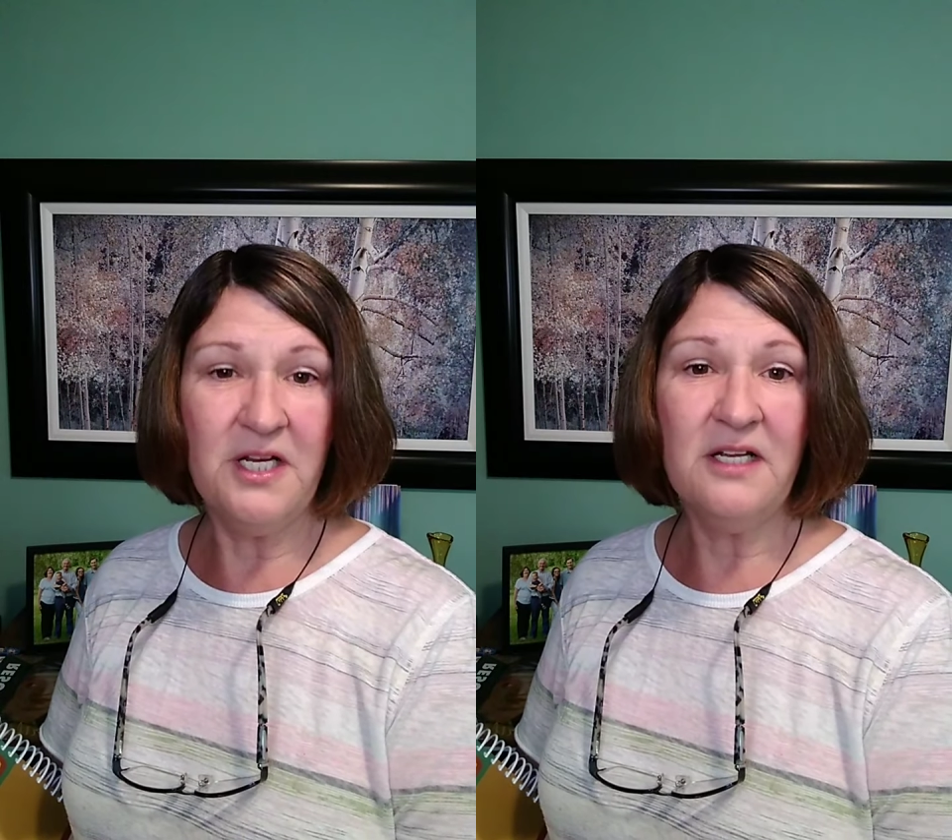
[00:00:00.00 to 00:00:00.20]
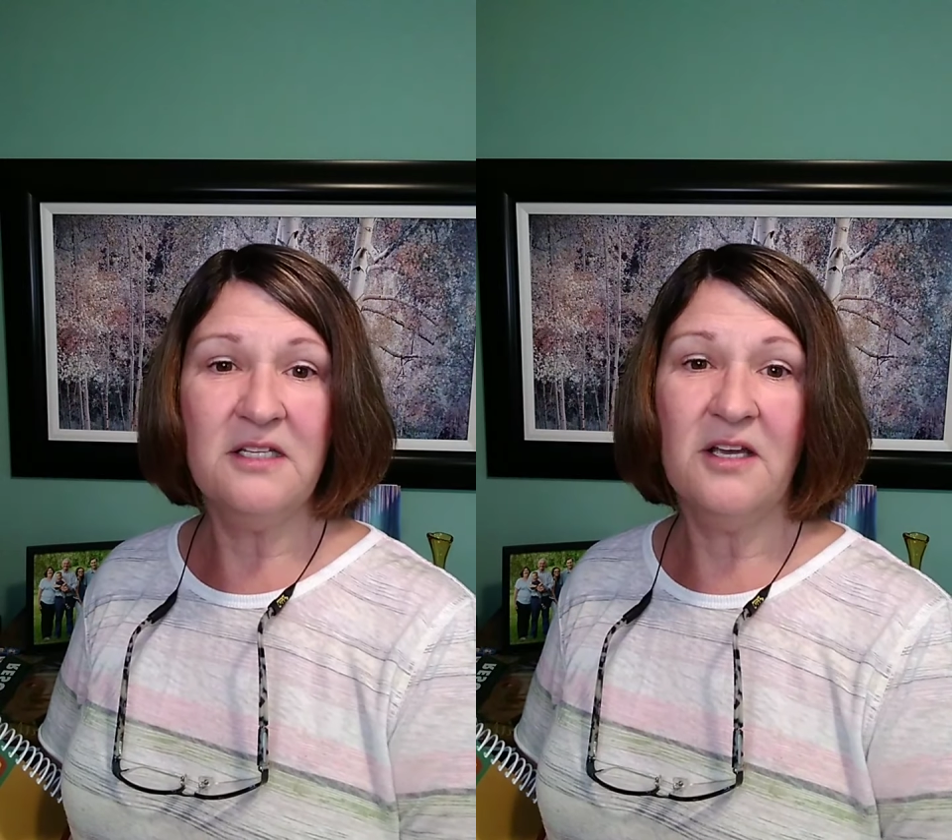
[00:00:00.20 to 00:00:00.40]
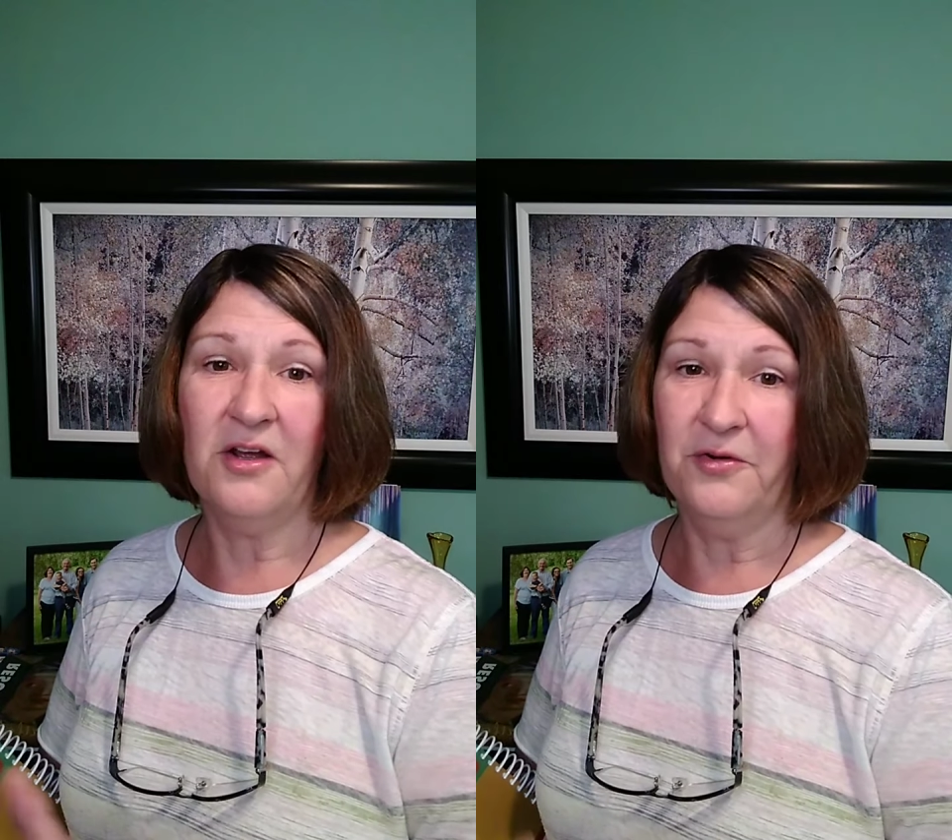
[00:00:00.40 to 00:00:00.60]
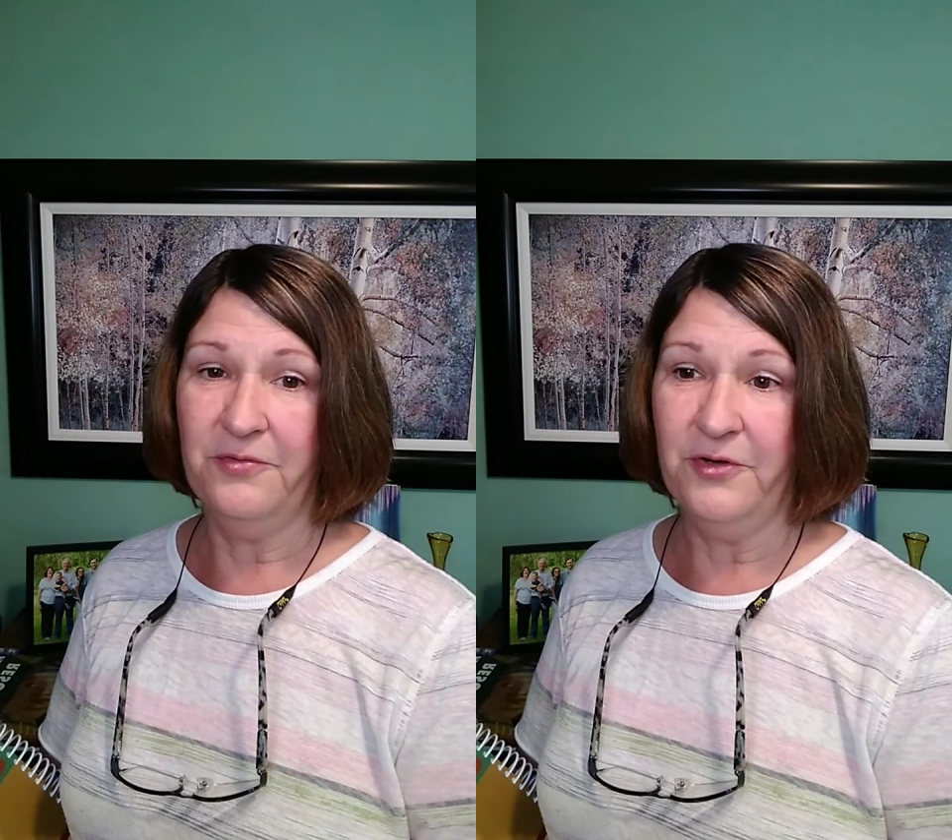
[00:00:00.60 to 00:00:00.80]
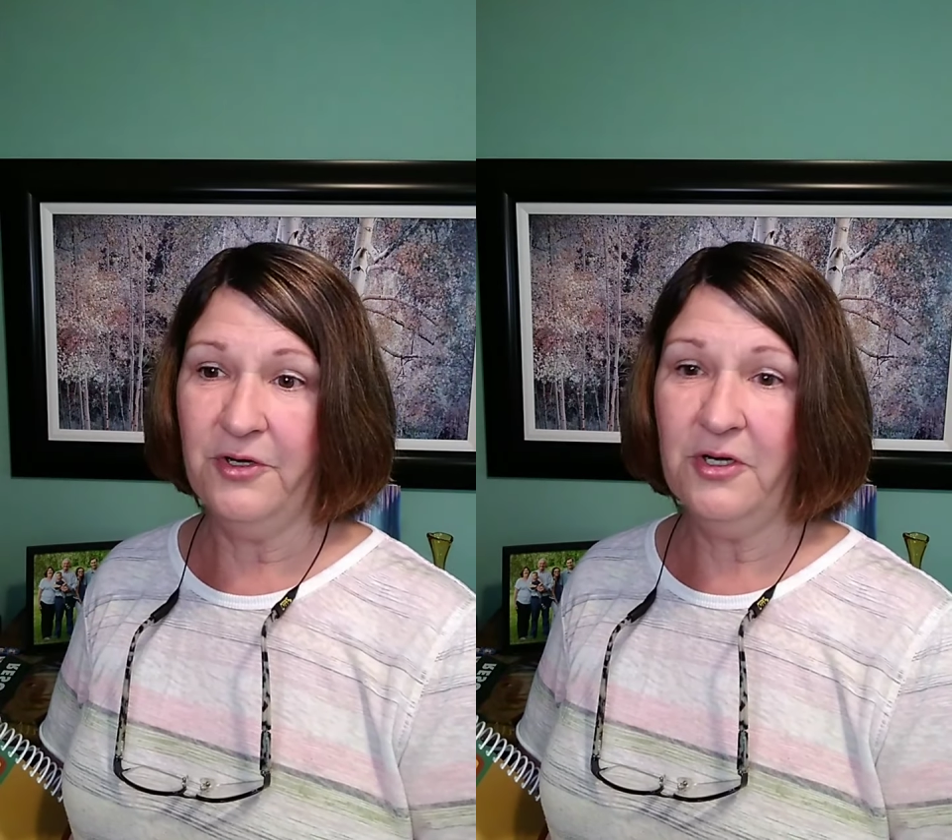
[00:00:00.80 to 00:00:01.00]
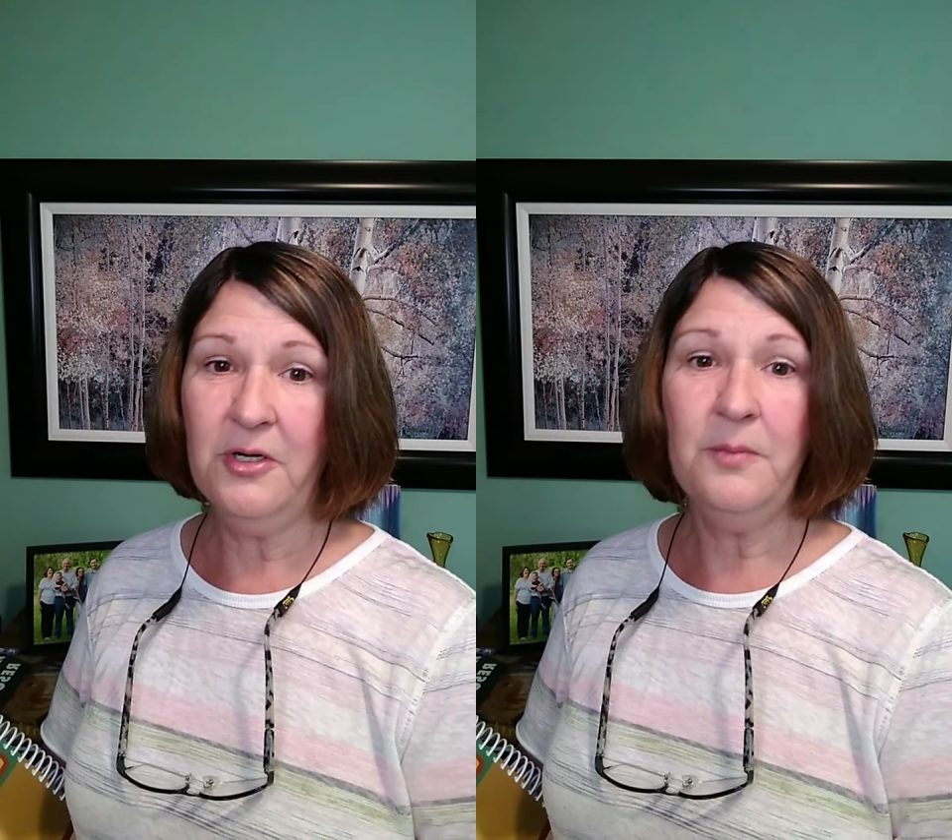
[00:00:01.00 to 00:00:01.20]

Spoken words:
a verb?